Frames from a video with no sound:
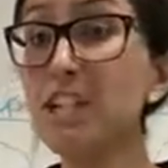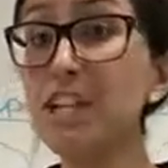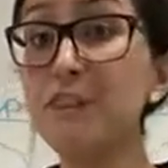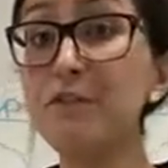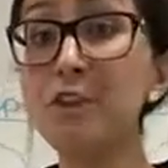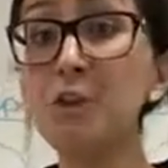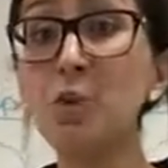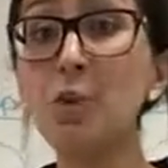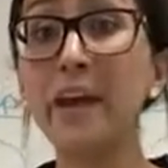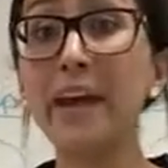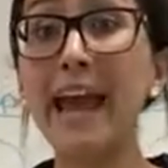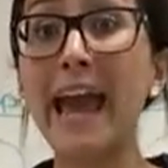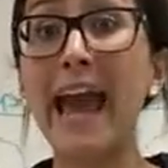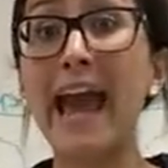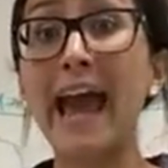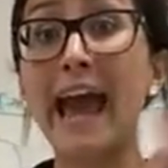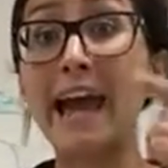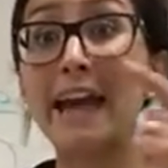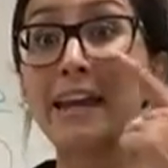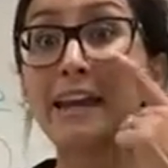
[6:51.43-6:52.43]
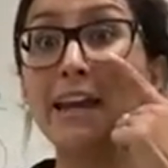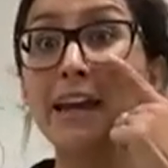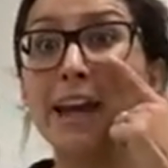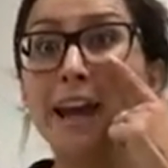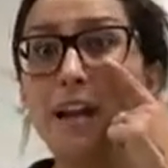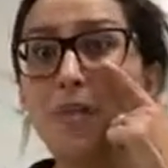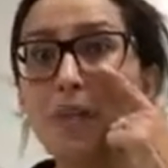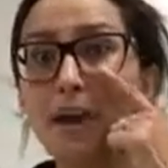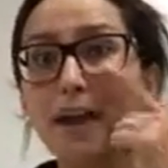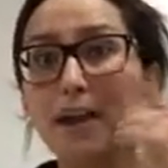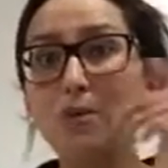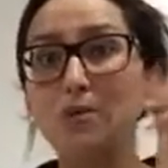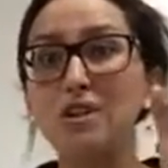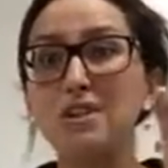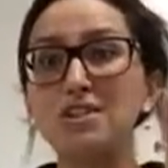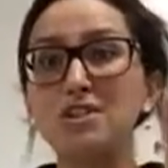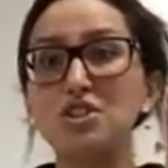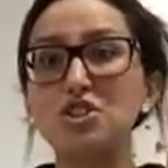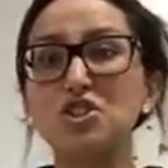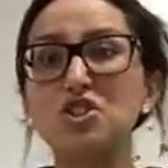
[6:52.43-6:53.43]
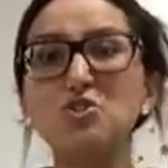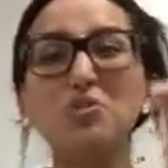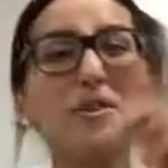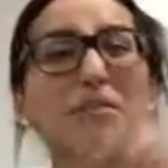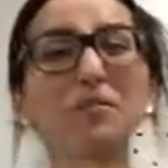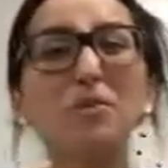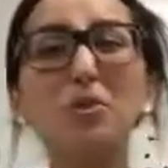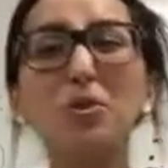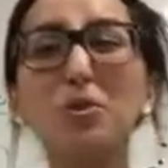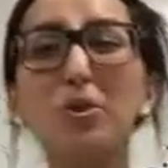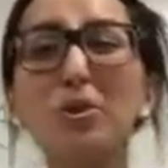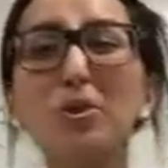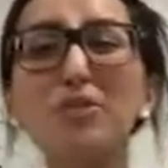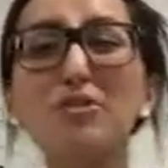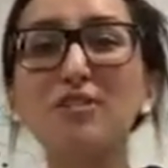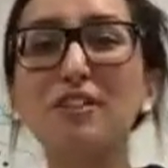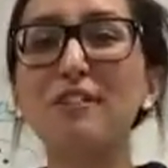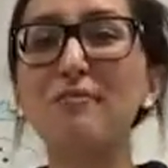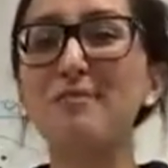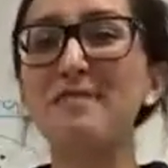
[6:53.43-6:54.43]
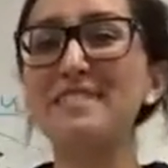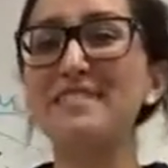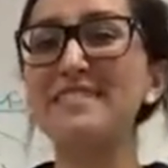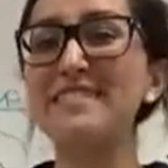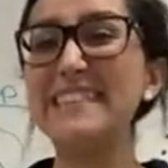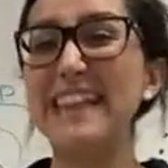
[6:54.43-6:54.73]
If you want to add that it was shriveled or it was